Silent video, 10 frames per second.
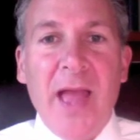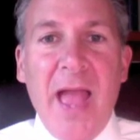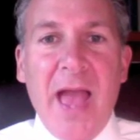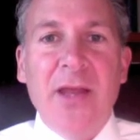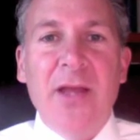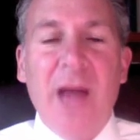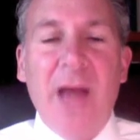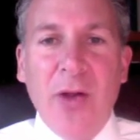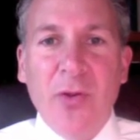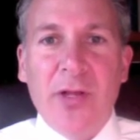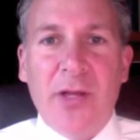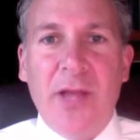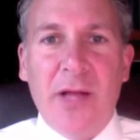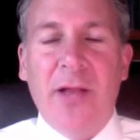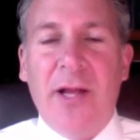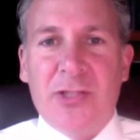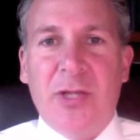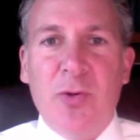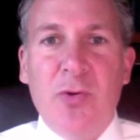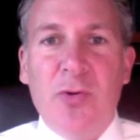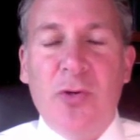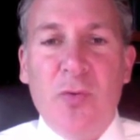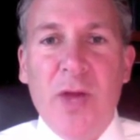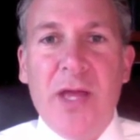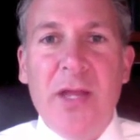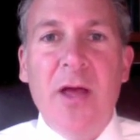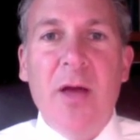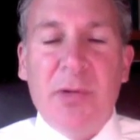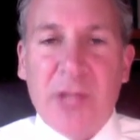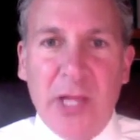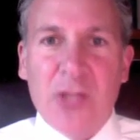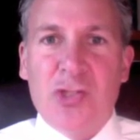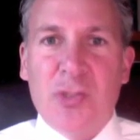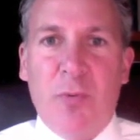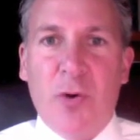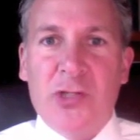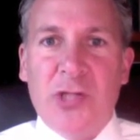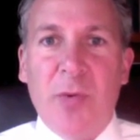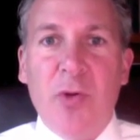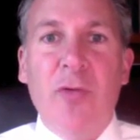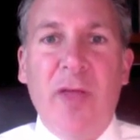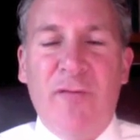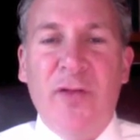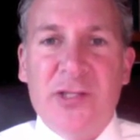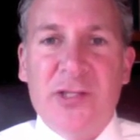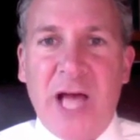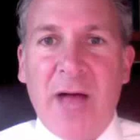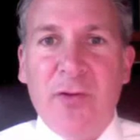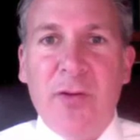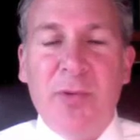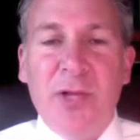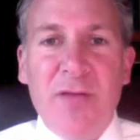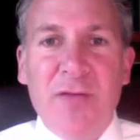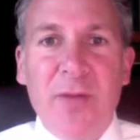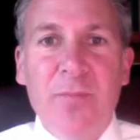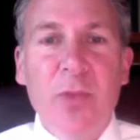And not only can they elect someone who can win, but they can support someone who they philosophically believe in.